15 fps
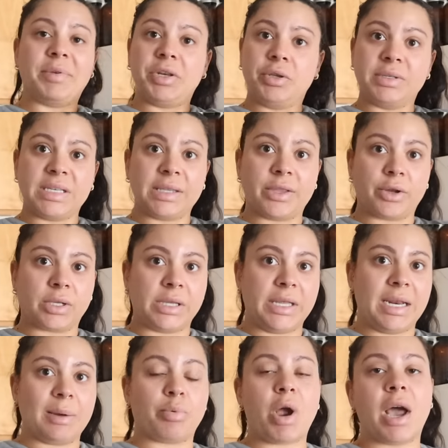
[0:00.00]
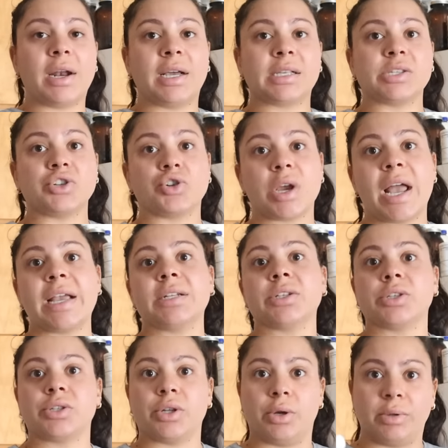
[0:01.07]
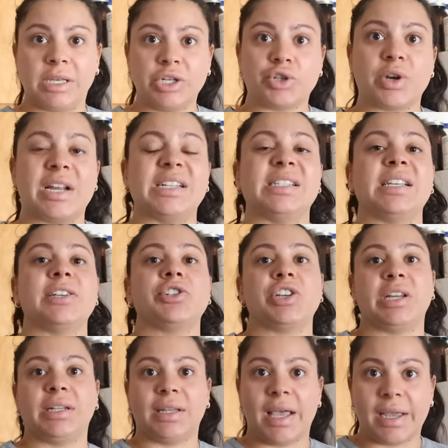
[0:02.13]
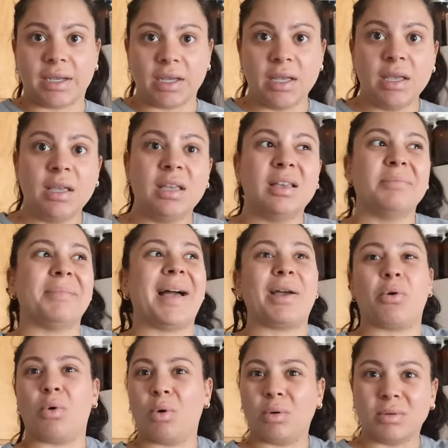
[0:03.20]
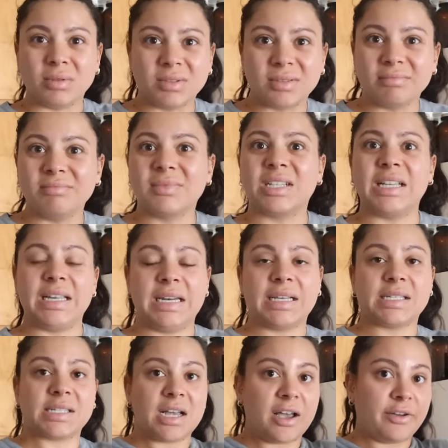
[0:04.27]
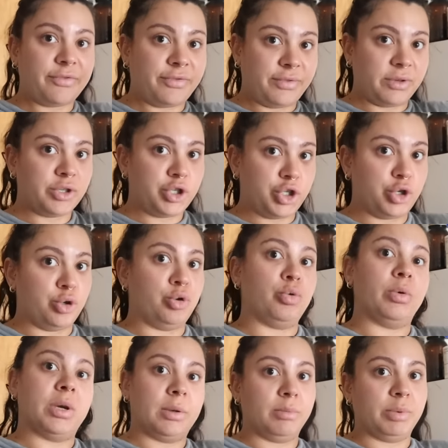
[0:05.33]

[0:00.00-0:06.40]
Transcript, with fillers: been using their cleaning products and trying to slowly transition like my old cleaning stuff to